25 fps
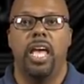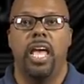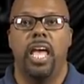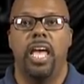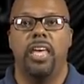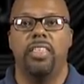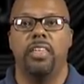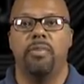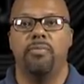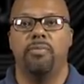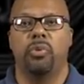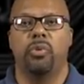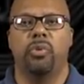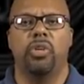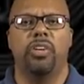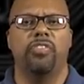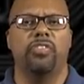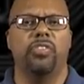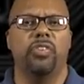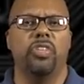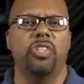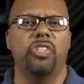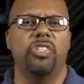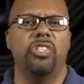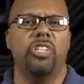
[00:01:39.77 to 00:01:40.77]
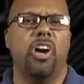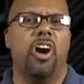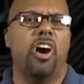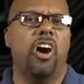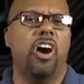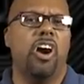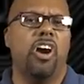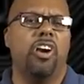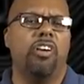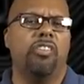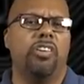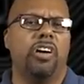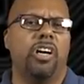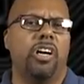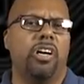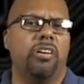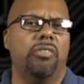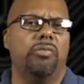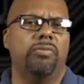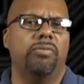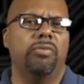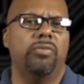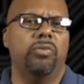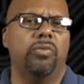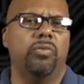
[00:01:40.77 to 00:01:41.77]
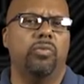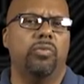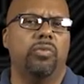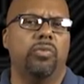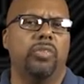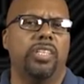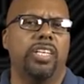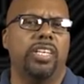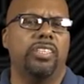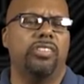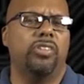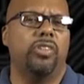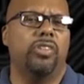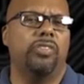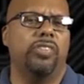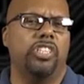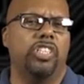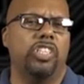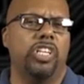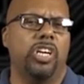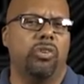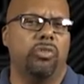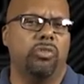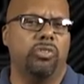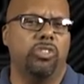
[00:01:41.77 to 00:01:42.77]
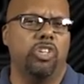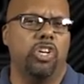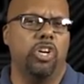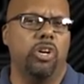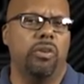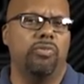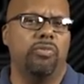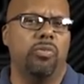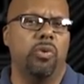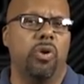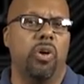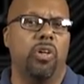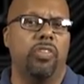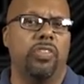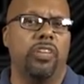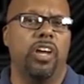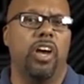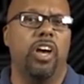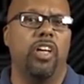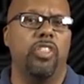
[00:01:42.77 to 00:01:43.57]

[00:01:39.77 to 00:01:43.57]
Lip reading: And then peripherals are, that's sort of a general term for all the